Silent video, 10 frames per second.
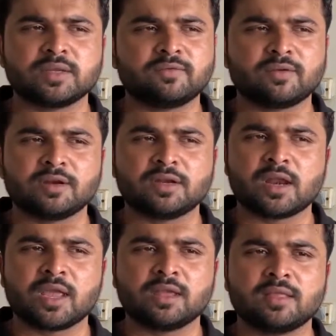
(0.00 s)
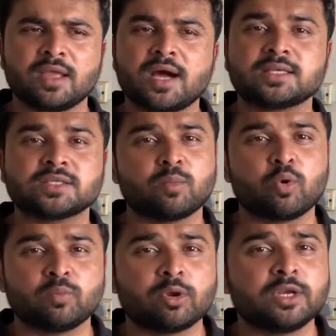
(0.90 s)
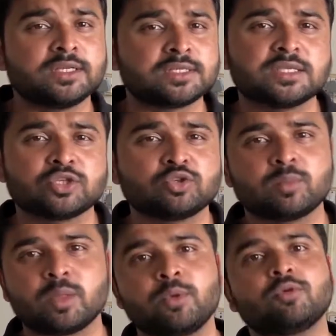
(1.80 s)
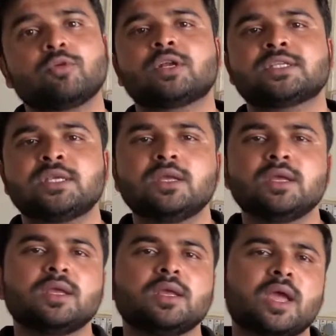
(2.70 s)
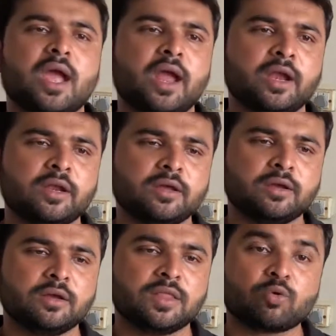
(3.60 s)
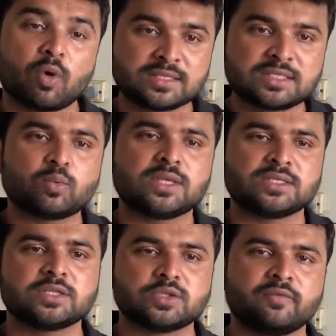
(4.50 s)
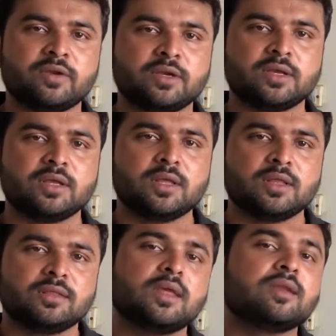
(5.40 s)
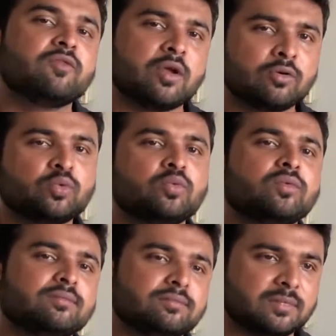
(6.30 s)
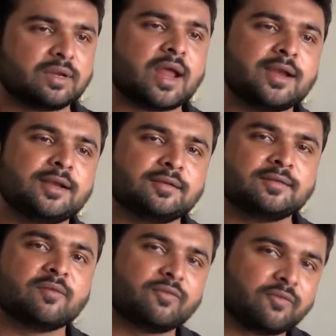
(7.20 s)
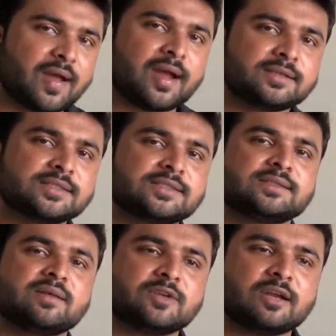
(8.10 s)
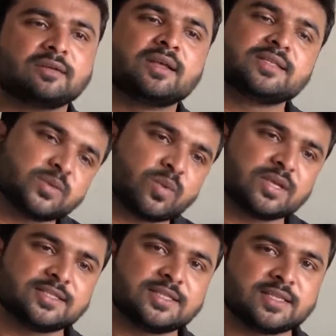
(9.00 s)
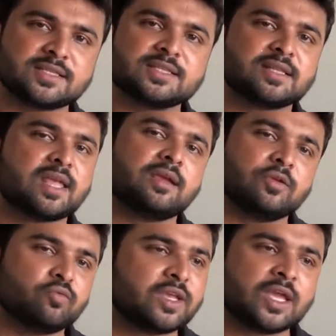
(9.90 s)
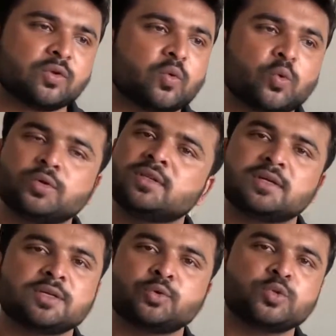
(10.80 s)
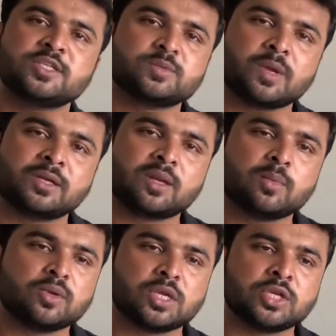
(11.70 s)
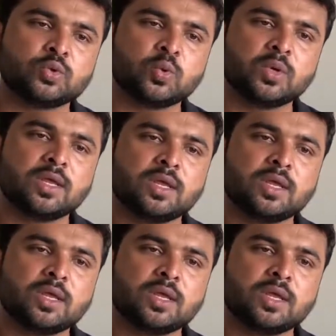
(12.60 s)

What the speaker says: different. Like they asked about politicization of the bureaucracy and the consequences of it. Then we have to write some facts, some data, some incidences, like we can quote the 2G spectrum issue.